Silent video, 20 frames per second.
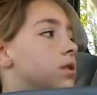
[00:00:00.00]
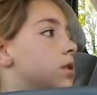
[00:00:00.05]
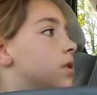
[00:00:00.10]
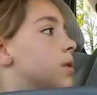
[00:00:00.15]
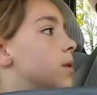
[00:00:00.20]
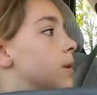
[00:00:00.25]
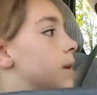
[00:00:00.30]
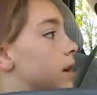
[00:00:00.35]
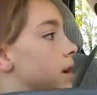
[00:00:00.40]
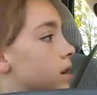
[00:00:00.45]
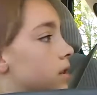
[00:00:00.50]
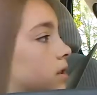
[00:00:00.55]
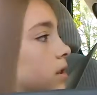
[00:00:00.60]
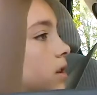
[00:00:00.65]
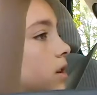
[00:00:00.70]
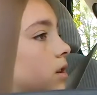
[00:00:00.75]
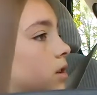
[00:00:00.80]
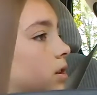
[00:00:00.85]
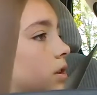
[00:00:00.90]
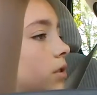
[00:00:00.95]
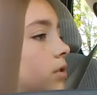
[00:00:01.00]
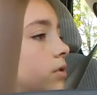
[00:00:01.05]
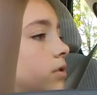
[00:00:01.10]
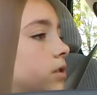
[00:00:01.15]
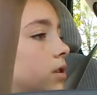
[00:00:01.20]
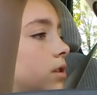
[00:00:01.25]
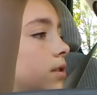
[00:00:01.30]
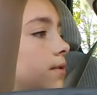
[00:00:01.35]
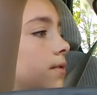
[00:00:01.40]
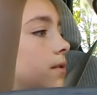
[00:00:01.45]
was here it Eric
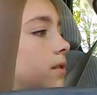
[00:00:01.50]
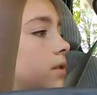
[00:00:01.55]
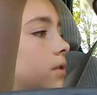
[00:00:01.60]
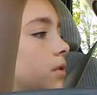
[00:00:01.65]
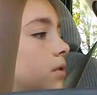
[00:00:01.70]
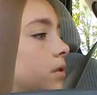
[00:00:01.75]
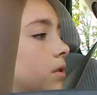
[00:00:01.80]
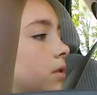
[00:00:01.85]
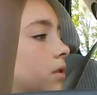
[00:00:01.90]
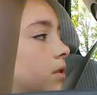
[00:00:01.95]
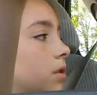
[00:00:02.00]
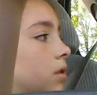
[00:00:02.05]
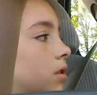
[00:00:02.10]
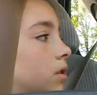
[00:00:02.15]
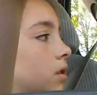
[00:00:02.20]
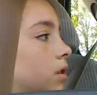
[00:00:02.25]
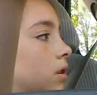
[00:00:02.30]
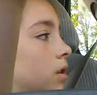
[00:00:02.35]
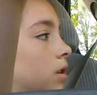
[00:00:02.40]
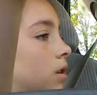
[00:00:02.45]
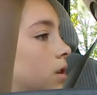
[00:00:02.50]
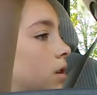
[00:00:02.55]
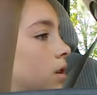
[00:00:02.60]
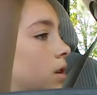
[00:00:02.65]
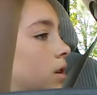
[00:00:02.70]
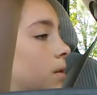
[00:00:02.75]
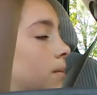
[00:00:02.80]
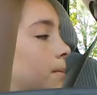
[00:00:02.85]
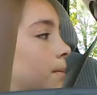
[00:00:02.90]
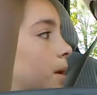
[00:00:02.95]
used to live in the
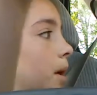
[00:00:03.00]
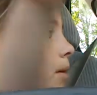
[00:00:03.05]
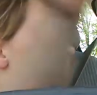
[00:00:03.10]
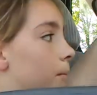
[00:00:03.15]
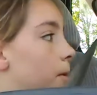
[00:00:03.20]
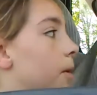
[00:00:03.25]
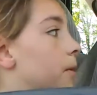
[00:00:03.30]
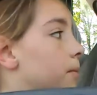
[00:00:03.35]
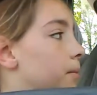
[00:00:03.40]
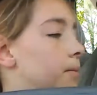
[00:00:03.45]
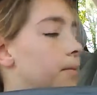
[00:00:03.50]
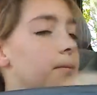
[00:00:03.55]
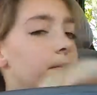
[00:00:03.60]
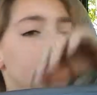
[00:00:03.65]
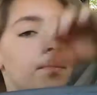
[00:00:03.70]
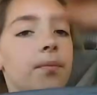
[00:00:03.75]
bottom one.